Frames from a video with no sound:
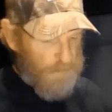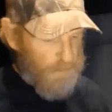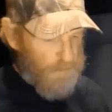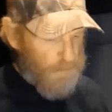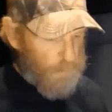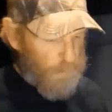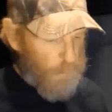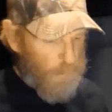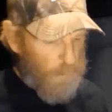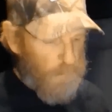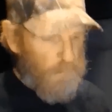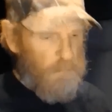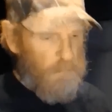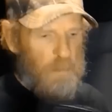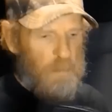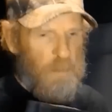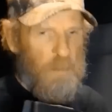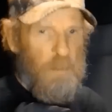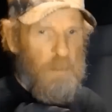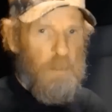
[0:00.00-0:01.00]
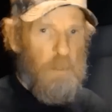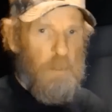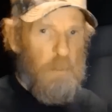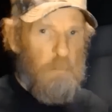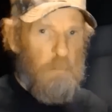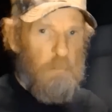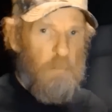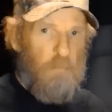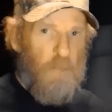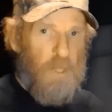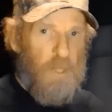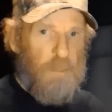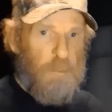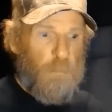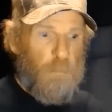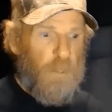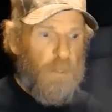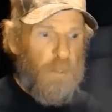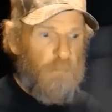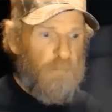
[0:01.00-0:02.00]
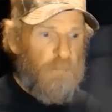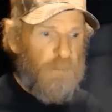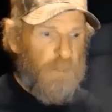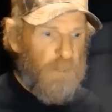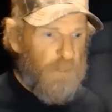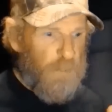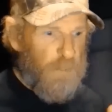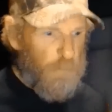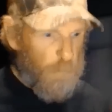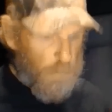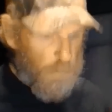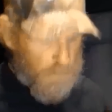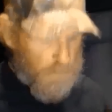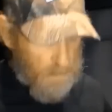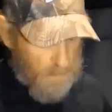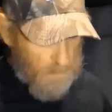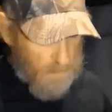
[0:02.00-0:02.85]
This one provides you with everything. This will tell